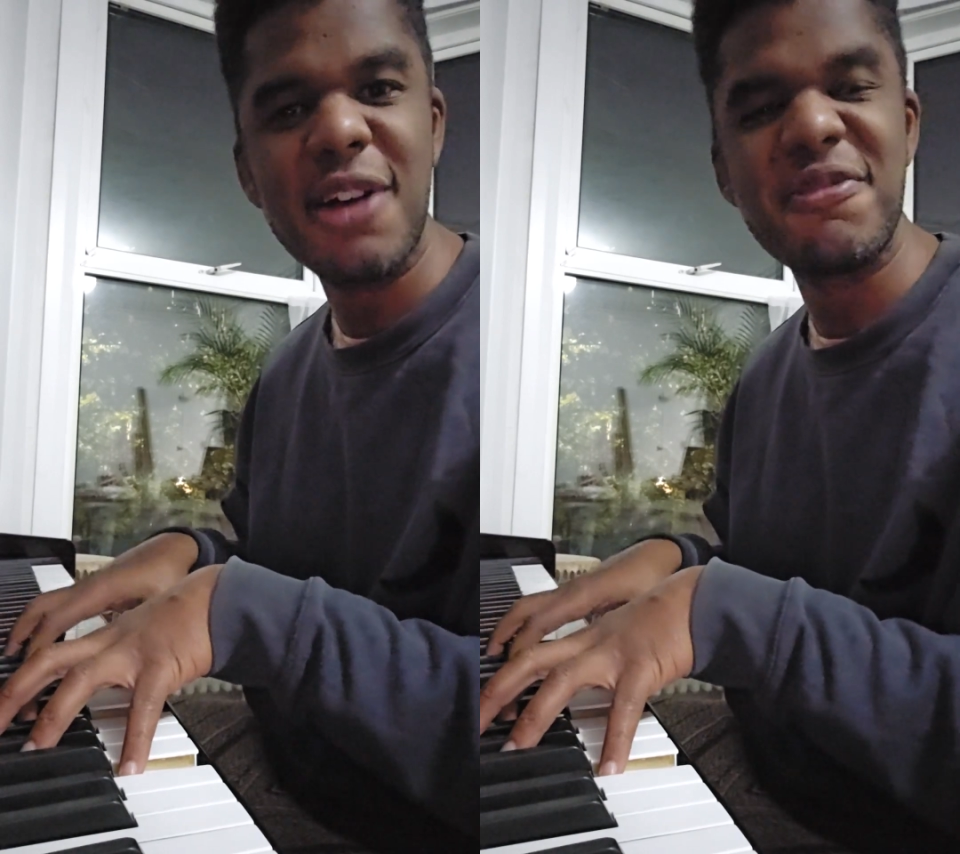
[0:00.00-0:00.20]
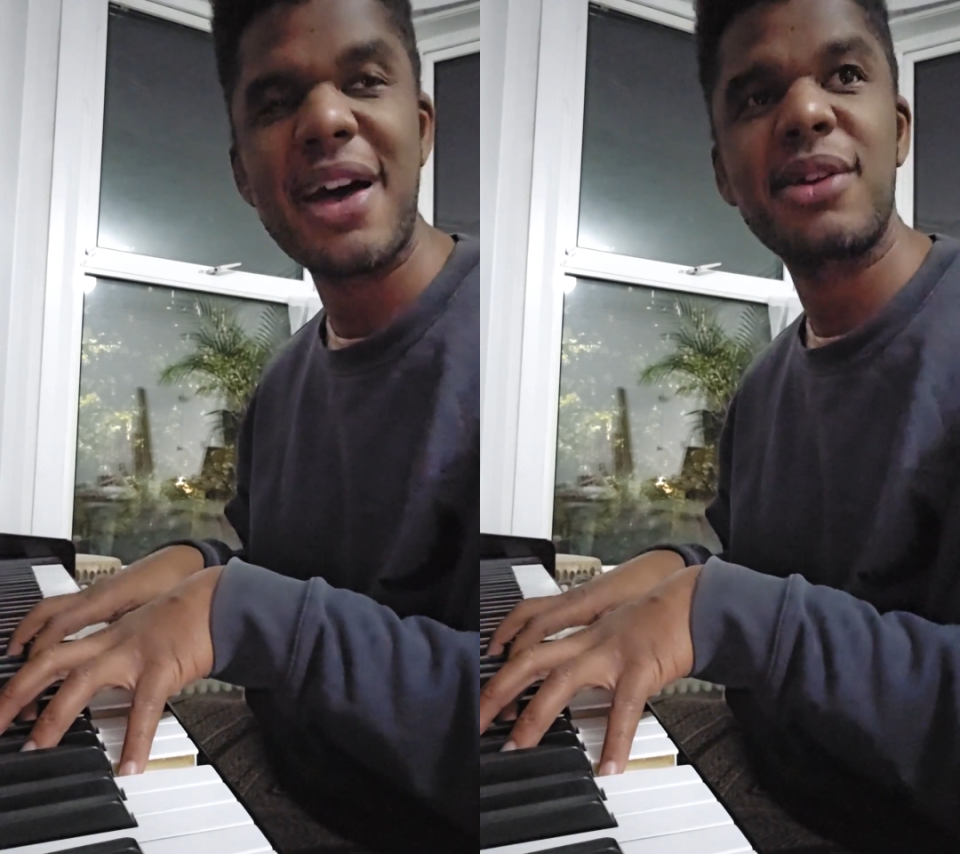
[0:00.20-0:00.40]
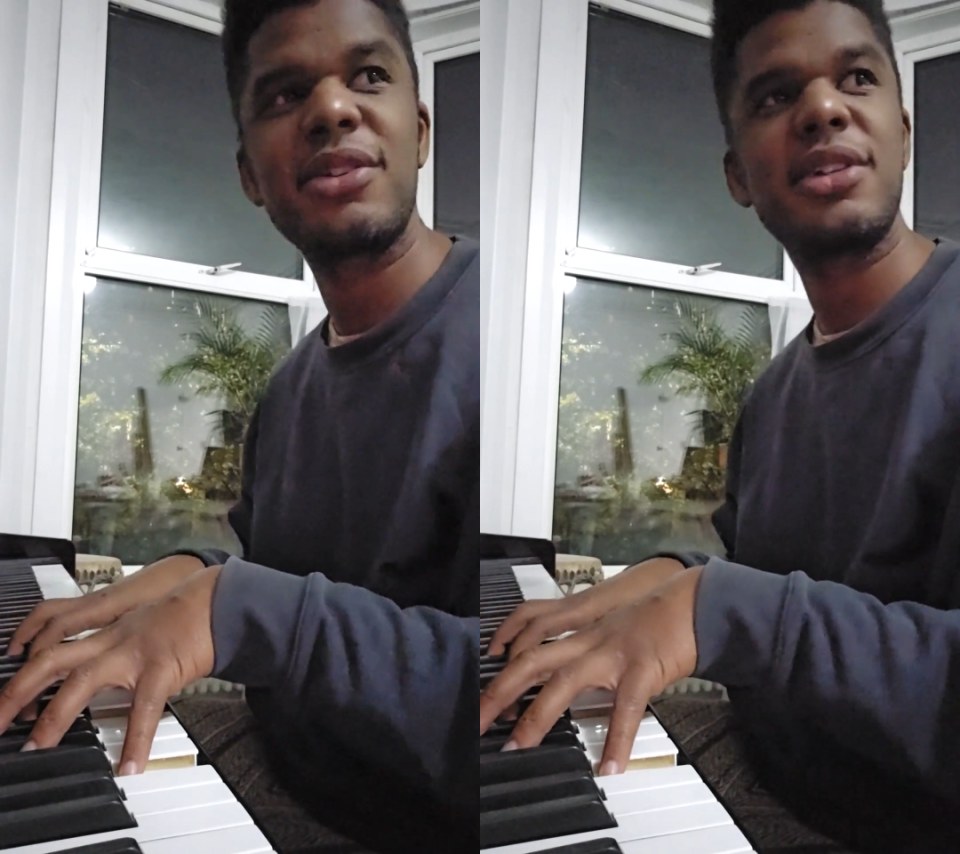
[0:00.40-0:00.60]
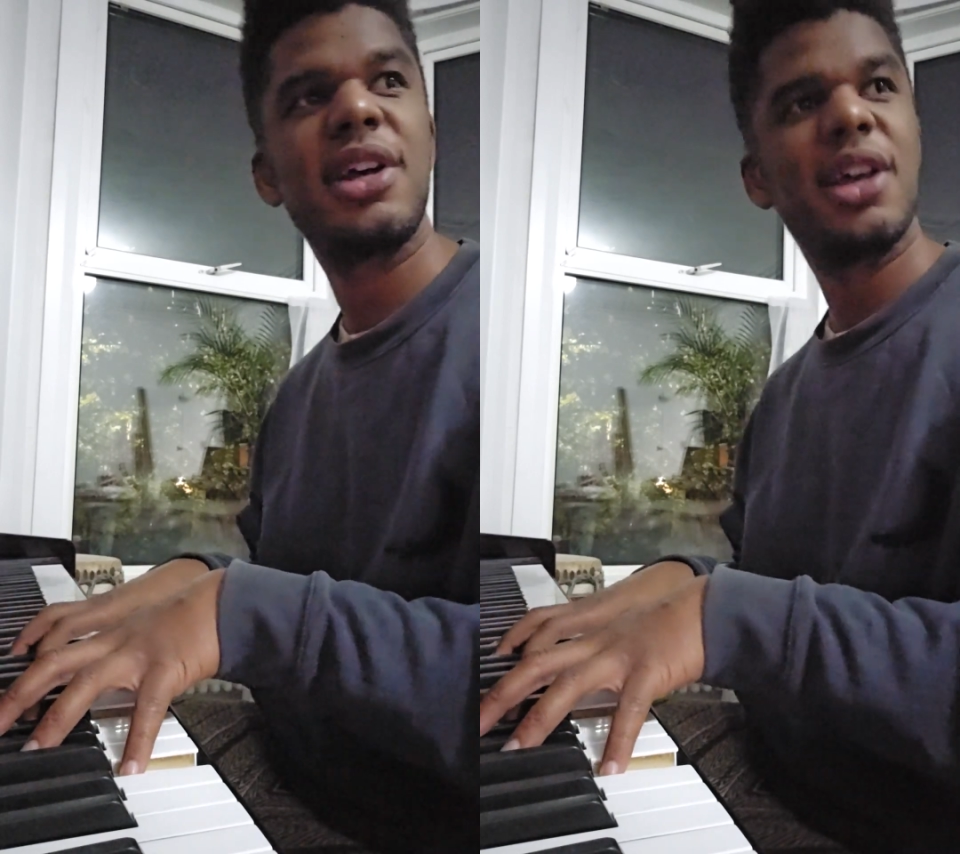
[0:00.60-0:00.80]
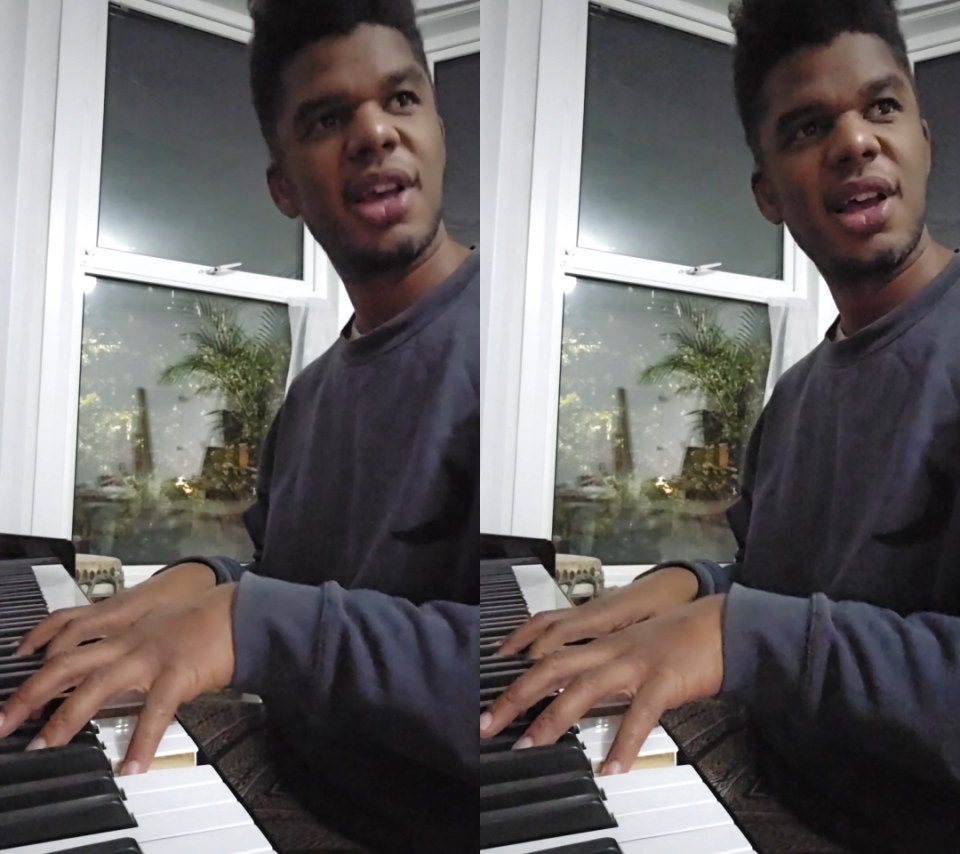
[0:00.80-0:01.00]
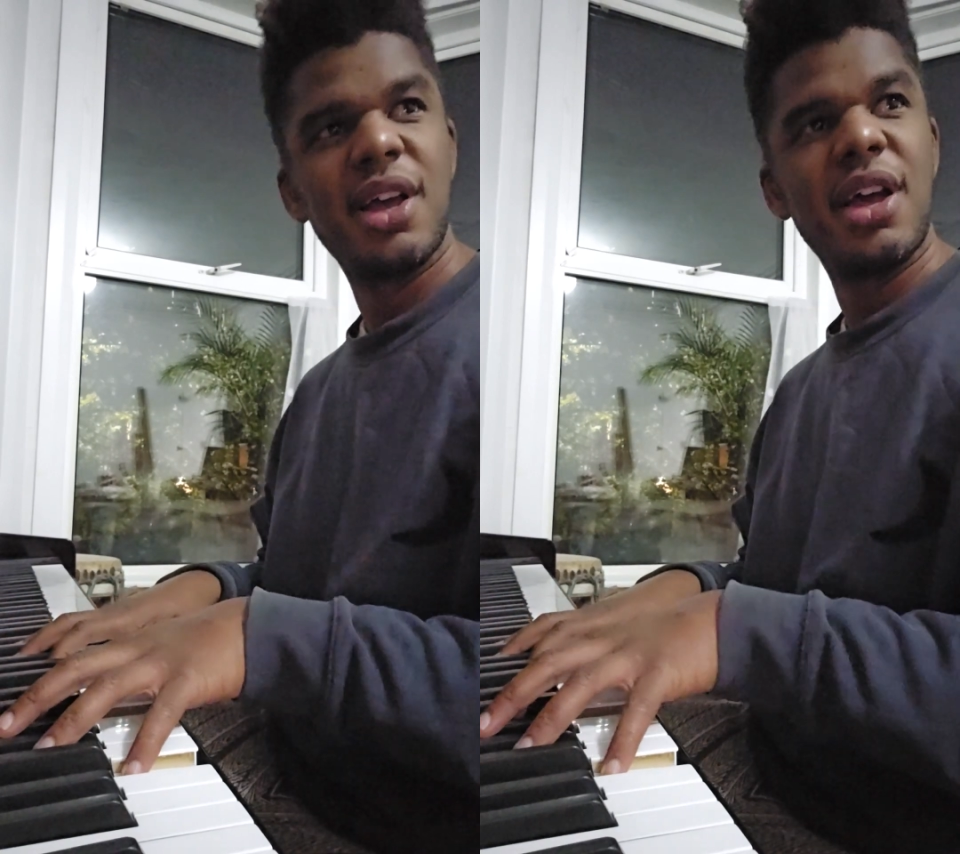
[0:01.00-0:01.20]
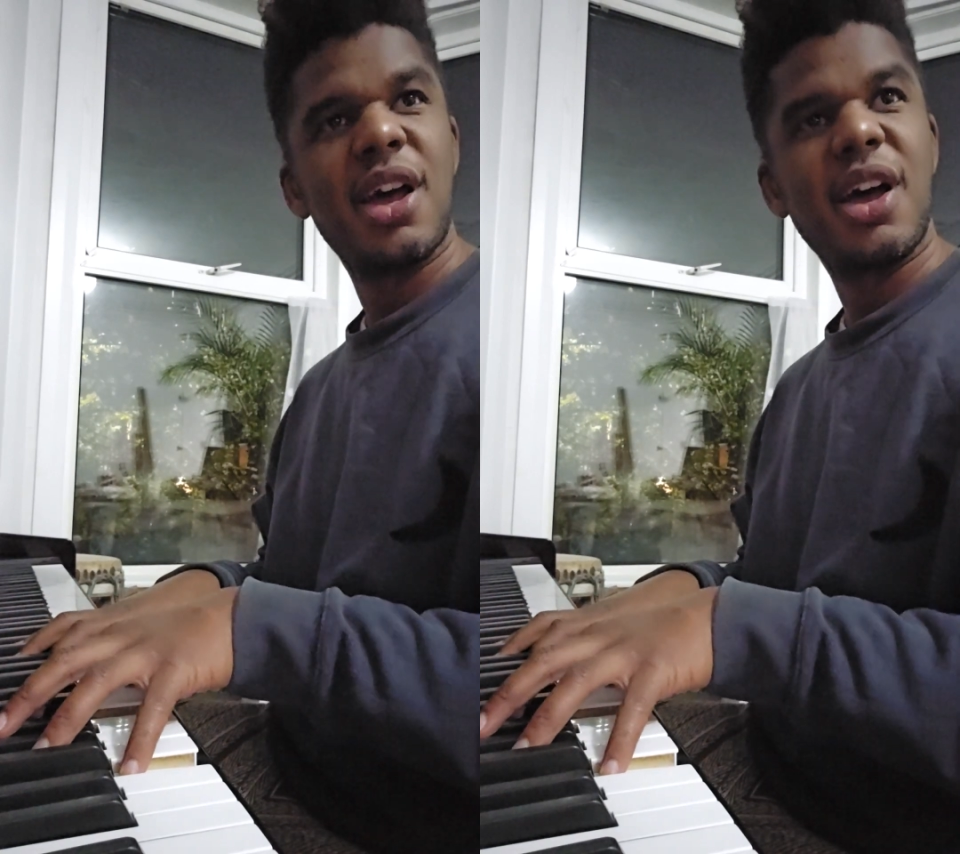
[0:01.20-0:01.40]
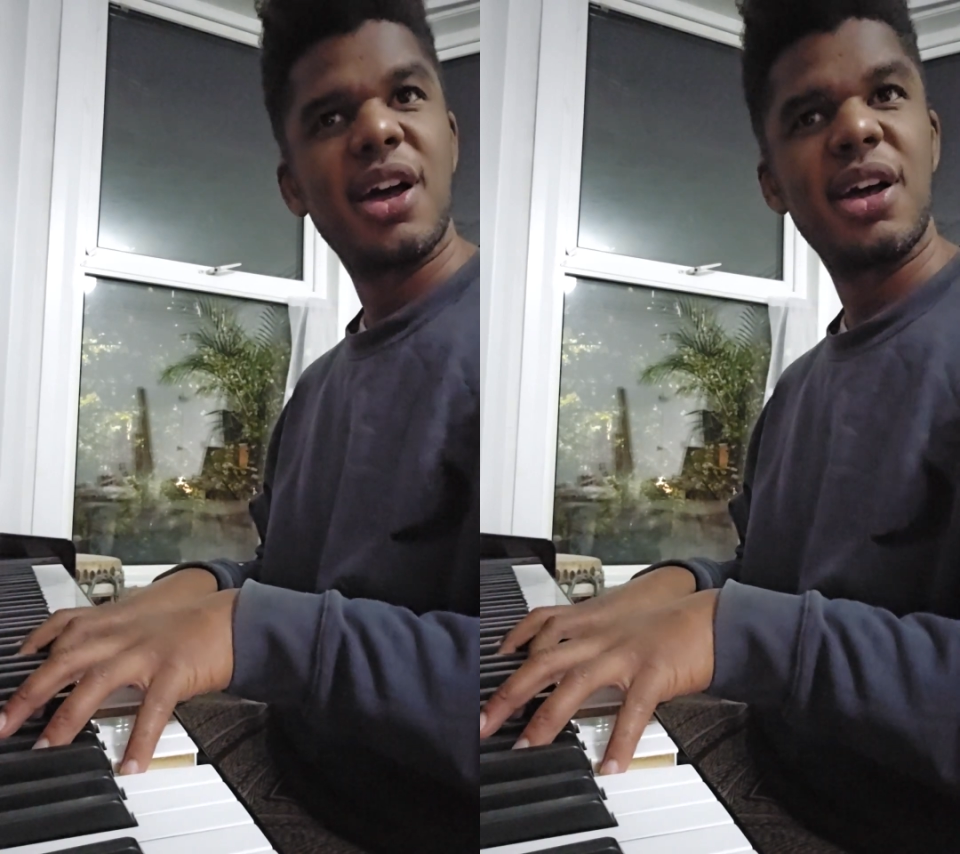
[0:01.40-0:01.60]
I found
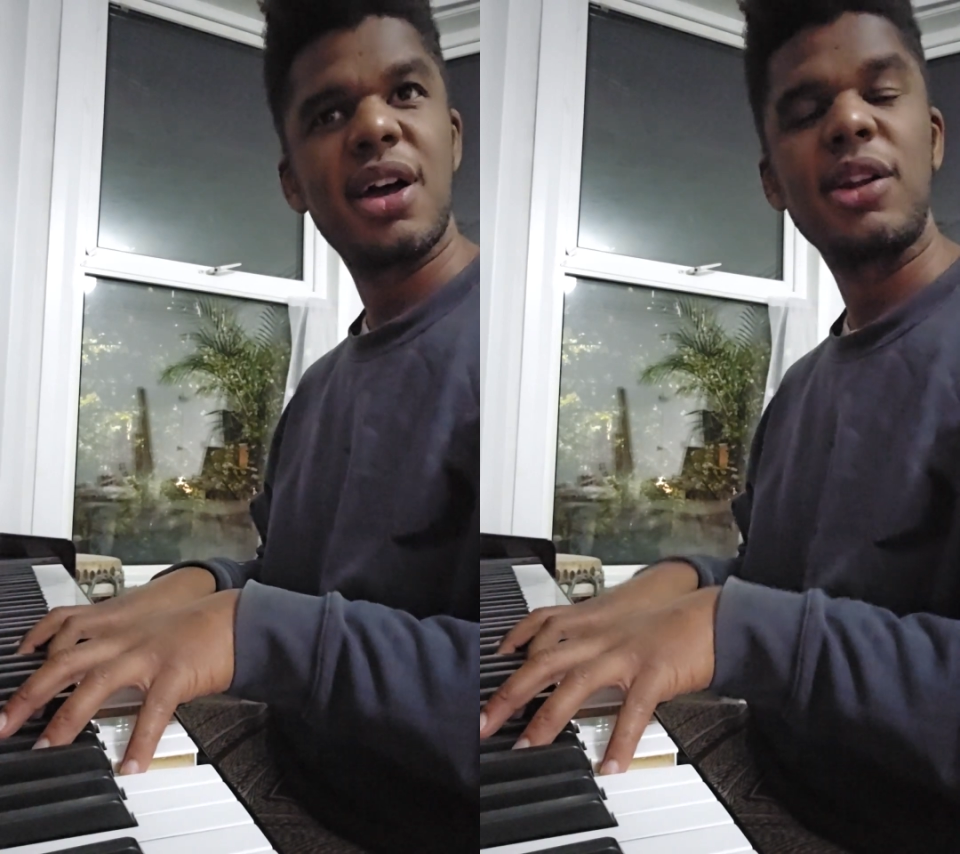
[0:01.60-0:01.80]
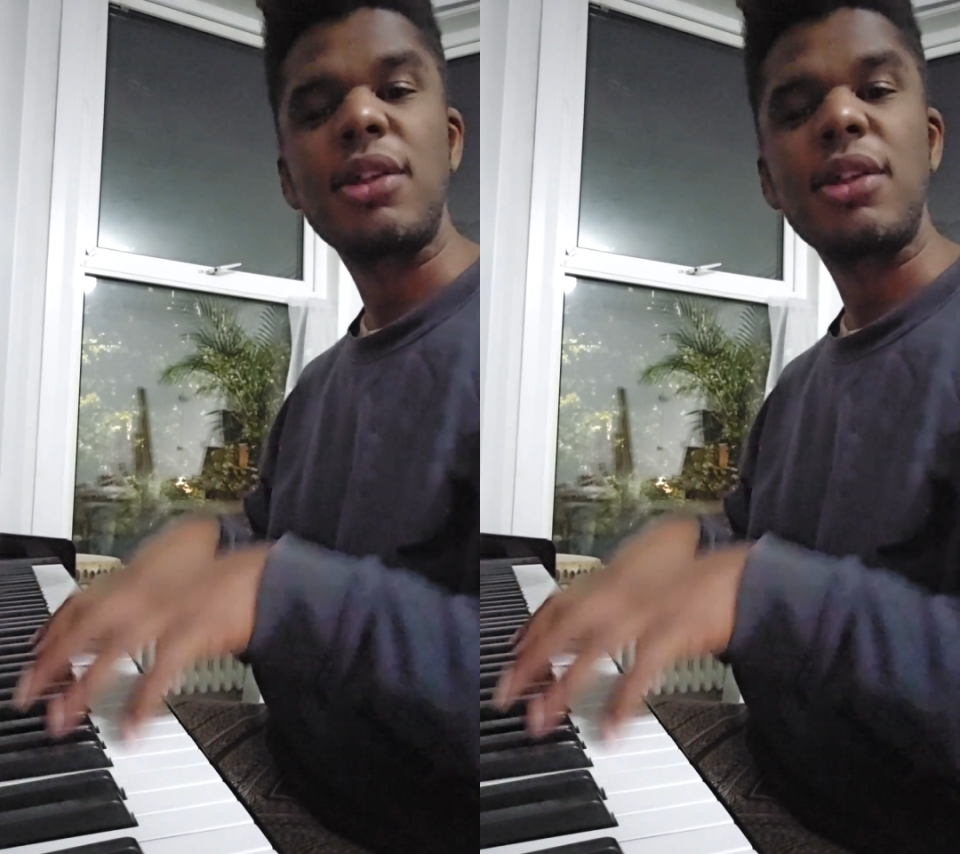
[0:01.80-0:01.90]
a